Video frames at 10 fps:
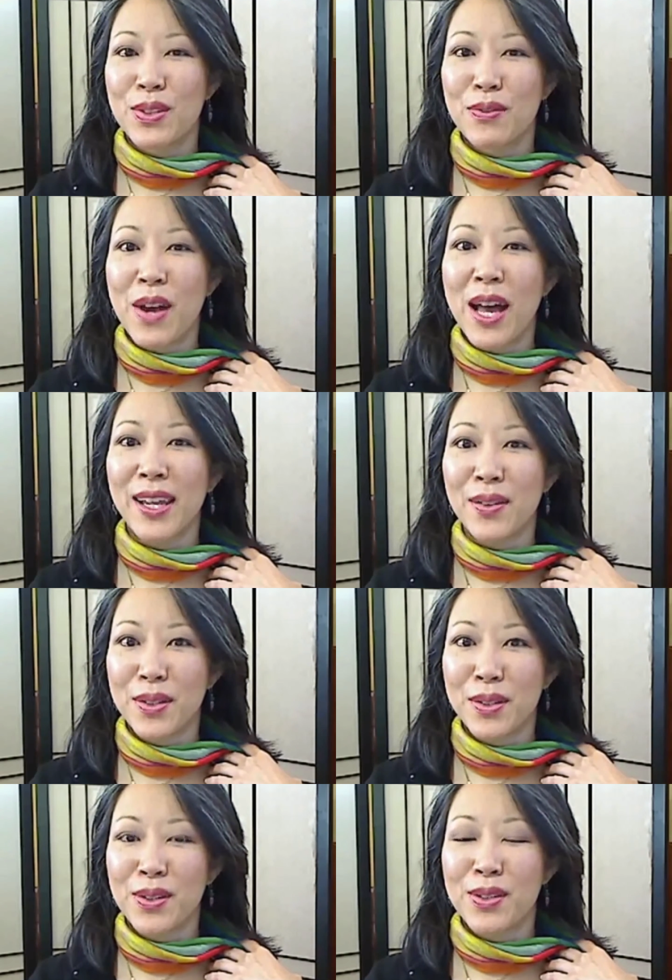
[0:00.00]
follow.
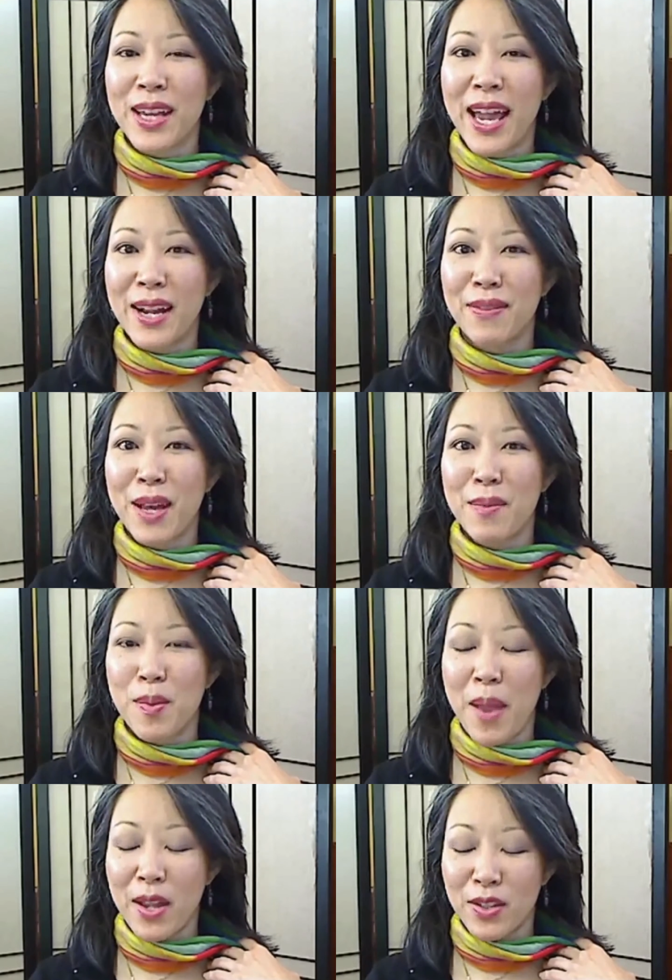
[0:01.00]
You'll use a heck of a lot
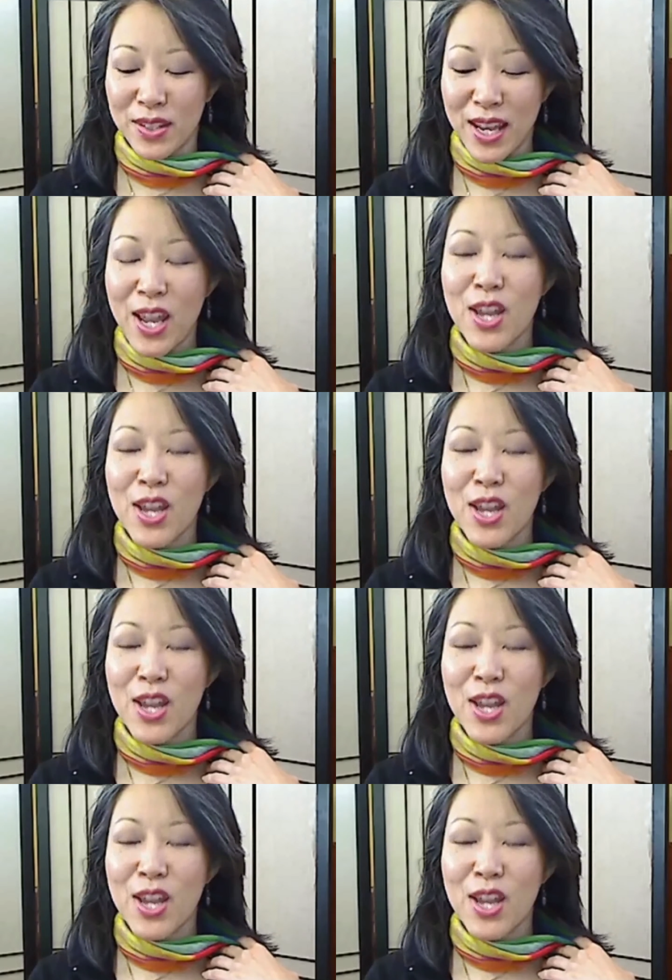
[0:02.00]
more patches.